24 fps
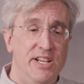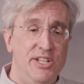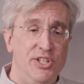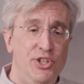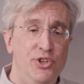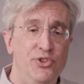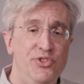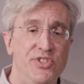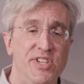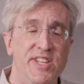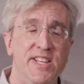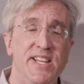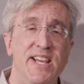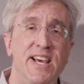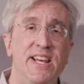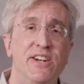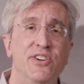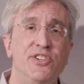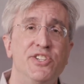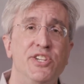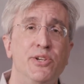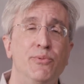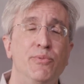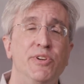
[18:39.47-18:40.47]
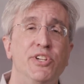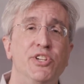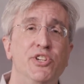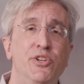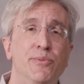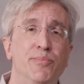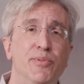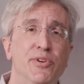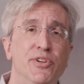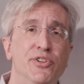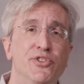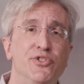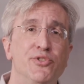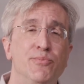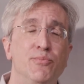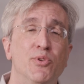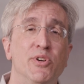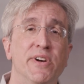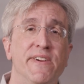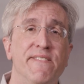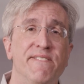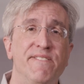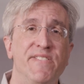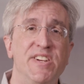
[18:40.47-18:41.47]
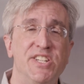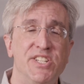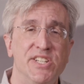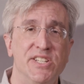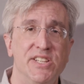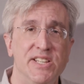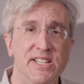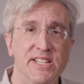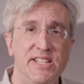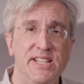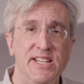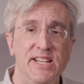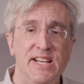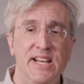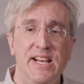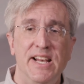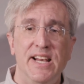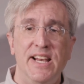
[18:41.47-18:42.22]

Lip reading: using the energy we do produce more efficiently,